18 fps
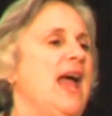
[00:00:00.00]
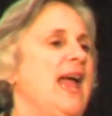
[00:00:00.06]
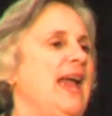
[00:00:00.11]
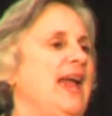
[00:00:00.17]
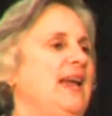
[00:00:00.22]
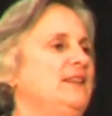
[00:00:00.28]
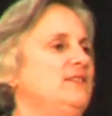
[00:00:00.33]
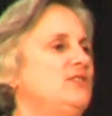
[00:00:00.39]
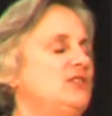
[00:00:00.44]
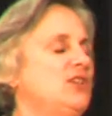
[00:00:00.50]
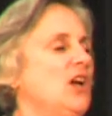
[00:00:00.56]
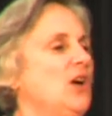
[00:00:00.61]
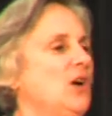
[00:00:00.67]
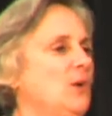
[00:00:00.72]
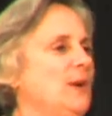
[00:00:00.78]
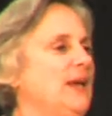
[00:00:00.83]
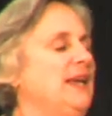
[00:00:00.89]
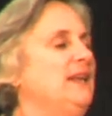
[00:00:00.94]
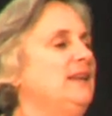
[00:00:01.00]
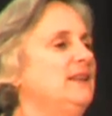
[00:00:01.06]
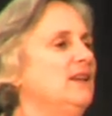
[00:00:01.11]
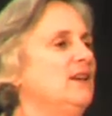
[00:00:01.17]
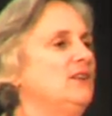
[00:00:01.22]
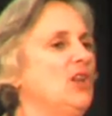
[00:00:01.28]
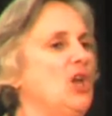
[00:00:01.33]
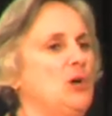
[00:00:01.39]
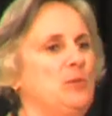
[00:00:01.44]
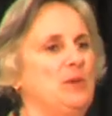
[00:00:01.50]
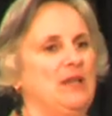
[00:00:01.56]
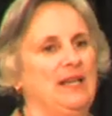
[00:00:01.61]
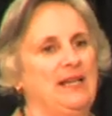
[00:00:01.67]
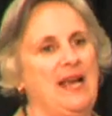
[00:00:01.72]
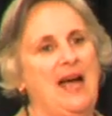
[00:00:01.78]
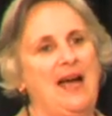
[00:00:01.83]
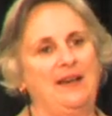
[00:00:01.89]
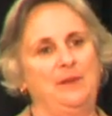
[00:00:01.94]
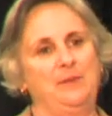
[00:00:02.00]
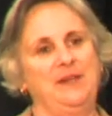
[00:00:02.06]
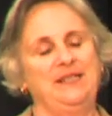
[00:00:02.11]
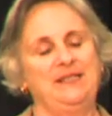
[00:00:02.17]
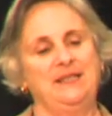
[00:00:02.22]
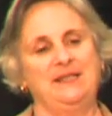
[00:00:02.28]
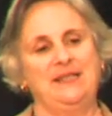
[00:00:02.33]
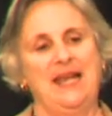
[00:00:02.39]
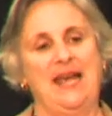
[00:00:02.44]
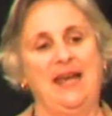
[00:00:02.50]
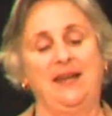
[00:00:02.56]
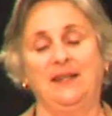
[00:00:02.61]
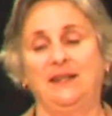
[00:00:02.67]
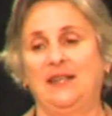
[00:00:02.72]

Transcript: And so in the global economy today,